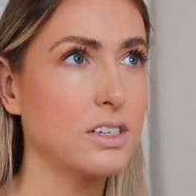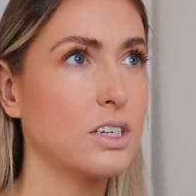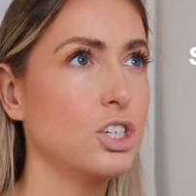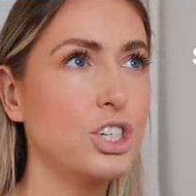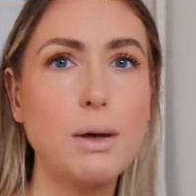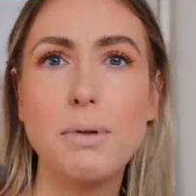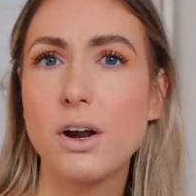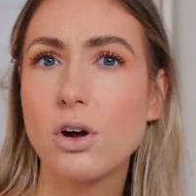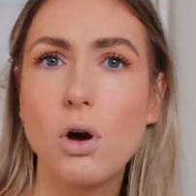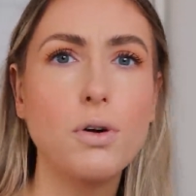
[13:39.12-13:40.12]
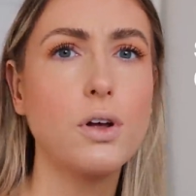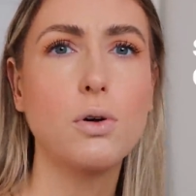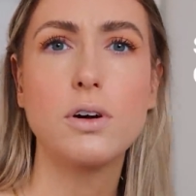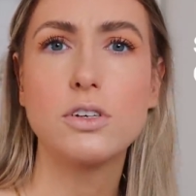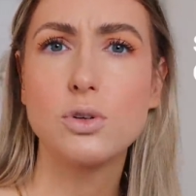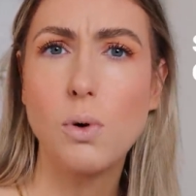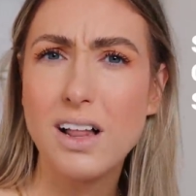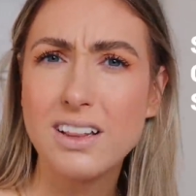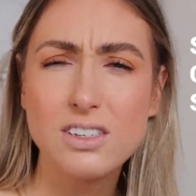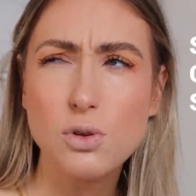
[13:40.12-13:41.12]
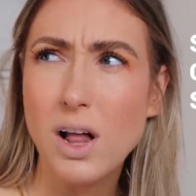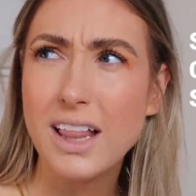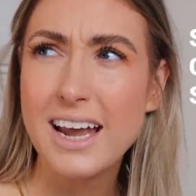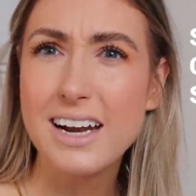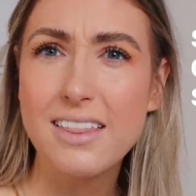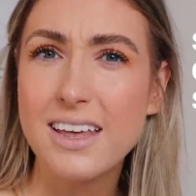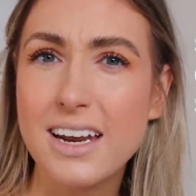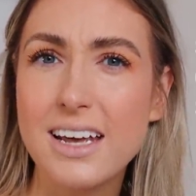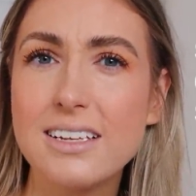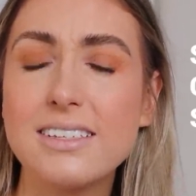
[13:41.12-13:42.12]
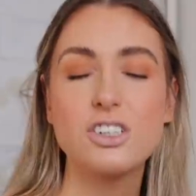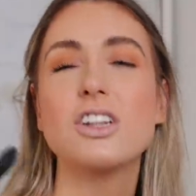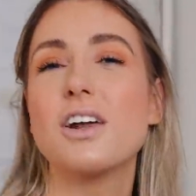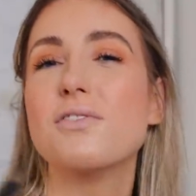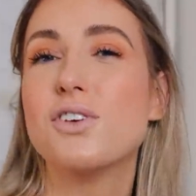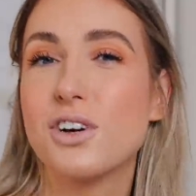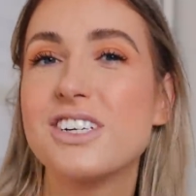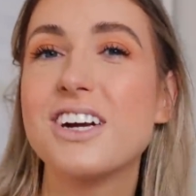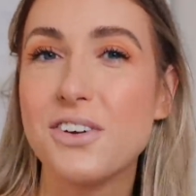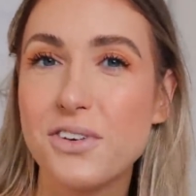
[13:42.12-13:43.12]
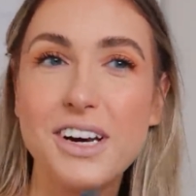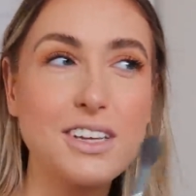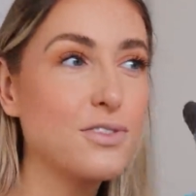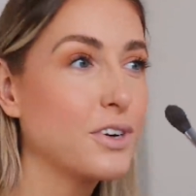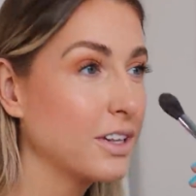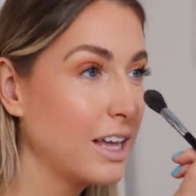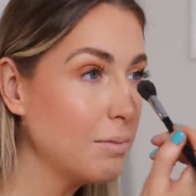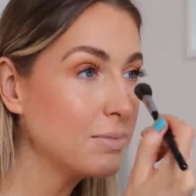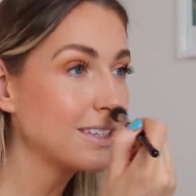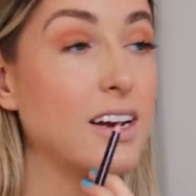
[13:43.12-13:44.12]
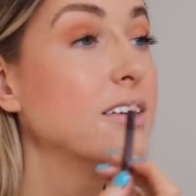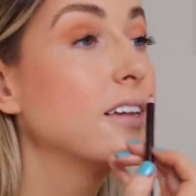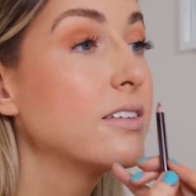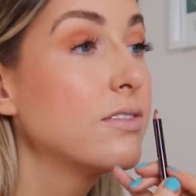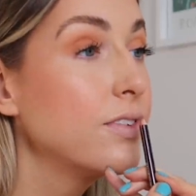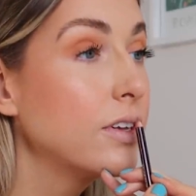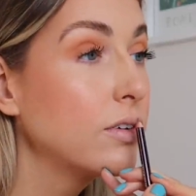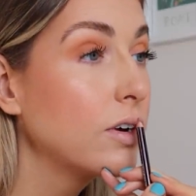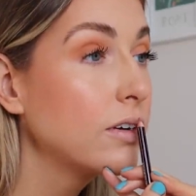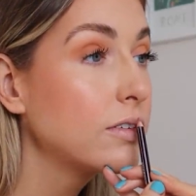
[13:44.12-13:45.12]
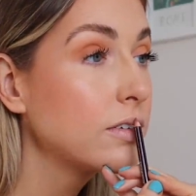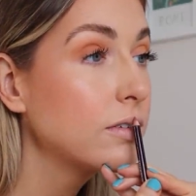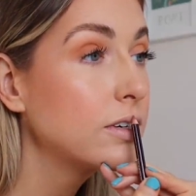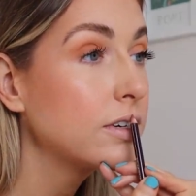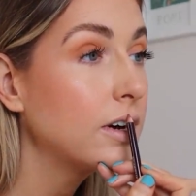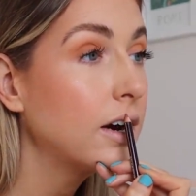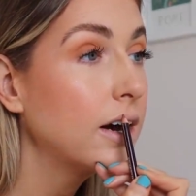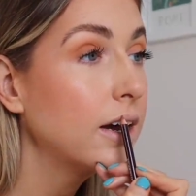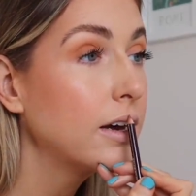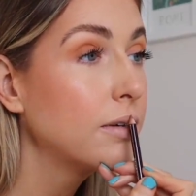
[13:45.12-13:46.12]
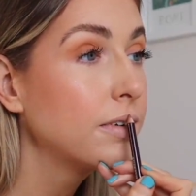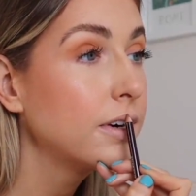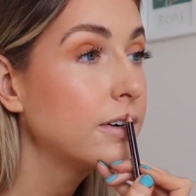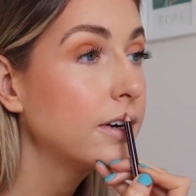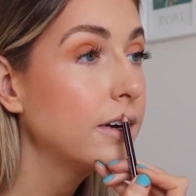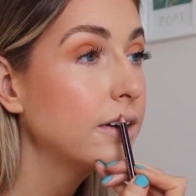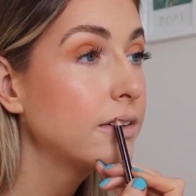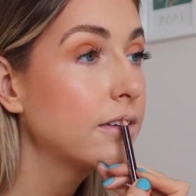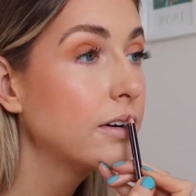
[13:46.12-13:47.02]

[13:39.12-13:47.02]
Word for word: it, shea butter, coconut oil, squal squalane, I think it is. Just a lot of nourishing ingredients for your lips, and it doesn't feel gross, which I appreciate.